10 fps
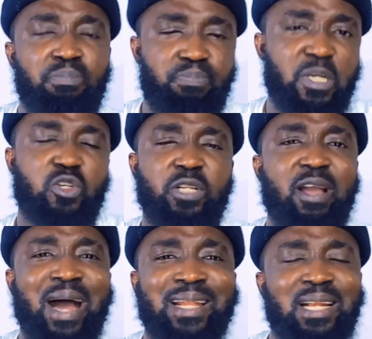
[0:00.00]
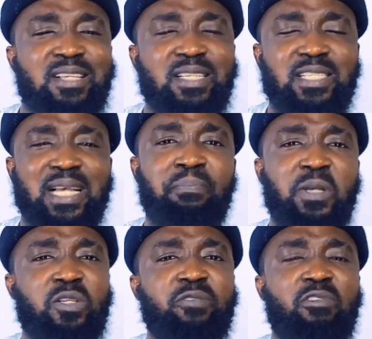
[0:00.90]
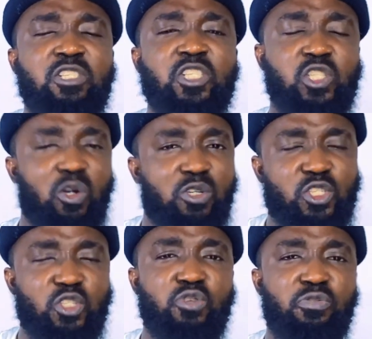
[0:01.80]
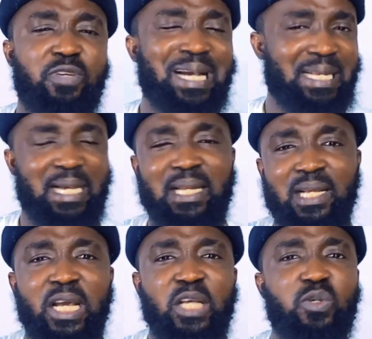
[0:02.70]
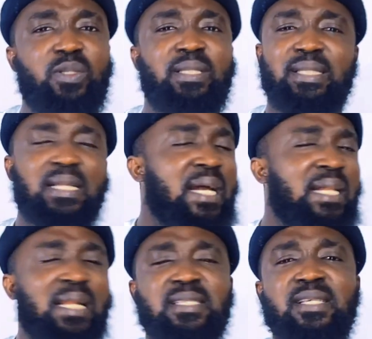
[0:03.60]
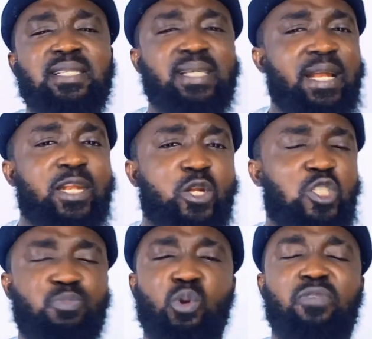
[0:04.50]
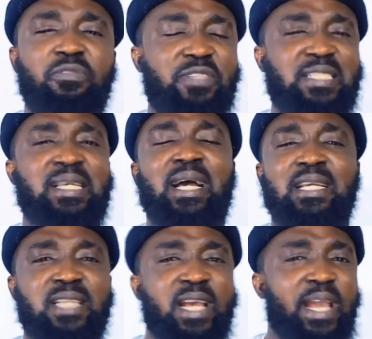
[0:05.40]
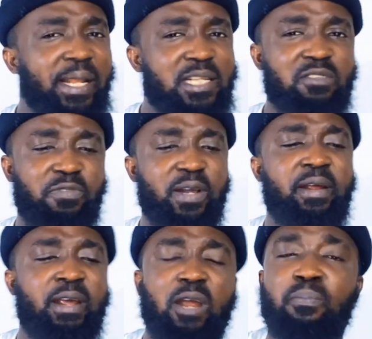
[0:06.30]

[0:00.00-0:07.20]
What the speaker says: based on the analysis and based on the results you've gathered. So data analysis cannot be overemphasized. It is very